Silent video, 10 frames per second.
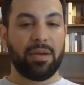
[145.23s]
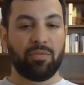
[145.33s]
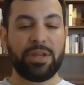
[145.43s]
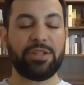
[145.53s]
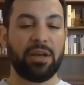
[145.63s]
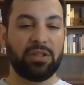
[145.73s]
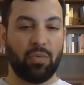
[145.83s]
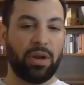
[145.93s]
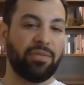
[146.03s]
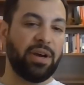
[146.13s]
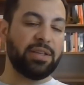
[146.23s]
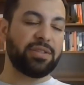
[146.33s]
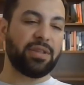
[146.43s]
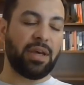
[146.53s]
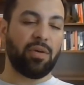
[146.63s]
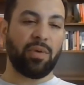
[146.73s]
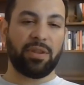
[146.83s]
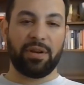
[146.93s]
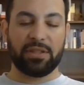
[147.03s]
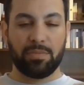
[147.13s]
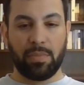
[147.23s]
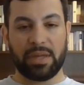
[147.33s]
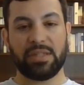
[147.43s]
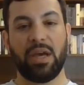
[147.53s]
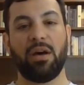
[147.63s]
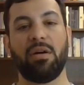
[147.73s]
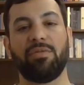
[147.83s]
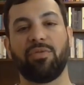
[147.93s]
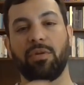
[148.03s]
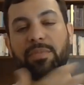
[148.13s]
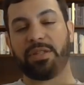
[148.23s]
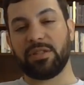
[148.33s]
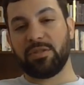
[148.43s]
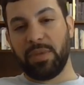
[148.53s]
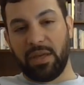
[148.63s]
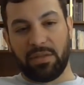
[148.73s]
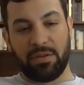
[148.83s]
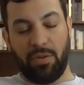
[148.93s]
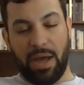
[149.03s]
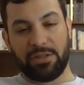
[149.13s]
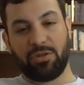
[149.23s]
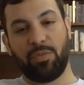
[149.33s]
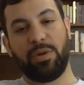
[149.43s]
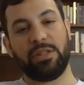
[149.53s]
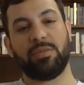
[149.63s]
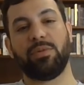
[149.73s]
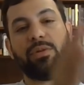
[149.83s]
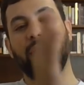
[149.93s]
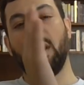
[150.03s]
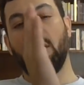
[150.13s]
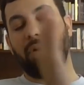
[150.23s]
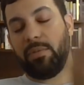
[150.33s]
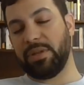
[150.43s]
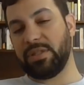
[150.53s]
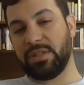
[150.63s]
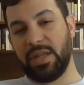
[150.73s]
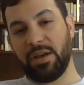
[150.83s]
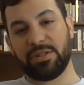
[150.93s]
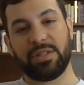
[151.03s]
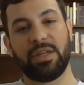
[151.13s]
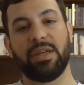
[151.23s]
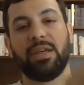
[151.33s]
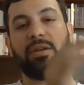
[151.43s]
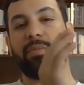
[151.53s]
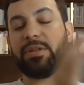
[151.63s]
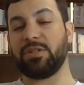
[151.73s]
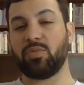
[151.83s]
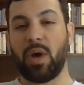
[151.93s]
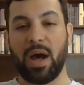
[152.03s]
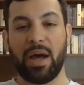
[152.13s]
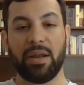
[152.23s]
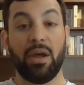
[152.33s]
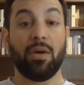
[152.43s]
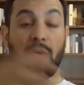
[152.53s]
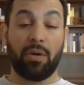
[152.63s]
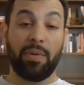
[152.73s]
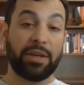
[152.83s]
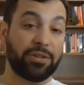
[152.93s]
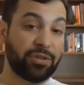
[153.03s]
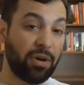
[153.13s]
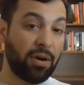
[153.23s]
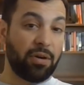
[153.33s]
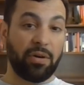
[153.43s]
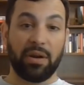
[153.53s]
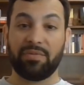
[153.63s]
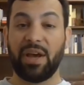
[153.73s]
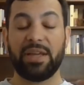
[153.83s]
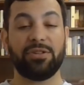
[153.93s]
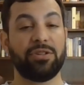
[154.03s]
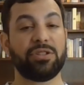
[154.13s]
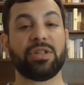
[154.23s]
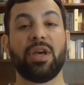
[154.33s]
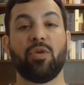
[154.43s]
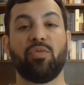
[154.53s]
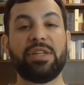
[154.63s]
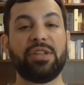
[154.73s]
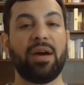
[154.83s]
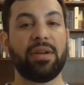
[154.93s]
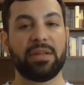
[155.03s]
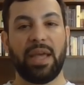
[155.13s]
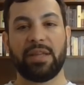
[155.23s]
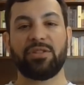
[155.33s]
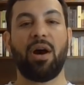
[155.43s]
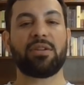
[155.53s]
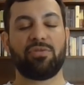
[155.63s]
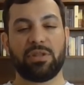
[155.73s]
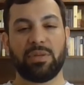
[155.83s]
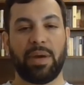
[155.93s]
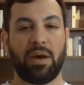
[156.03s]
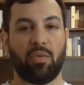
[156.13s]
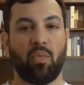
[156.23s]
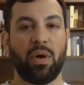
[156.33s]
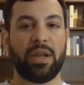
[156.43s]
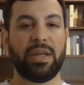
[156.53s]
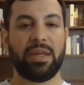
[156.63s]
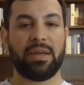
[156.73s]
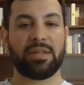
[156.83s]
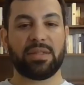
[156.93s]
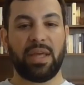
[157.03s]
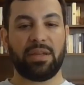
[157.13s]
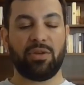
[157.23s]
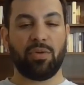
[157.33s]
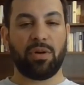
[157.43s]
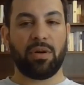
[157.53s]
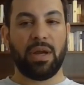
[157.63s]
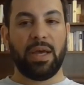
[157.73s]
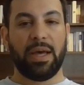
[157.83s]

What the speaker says: reach out to one of us, whether it's myself or Mrs. Smith, the new high school principal, or Mrs. Nelson or Mrs. Watt, or a registrar or advisor. Just reach out and talk to us about what it is that you're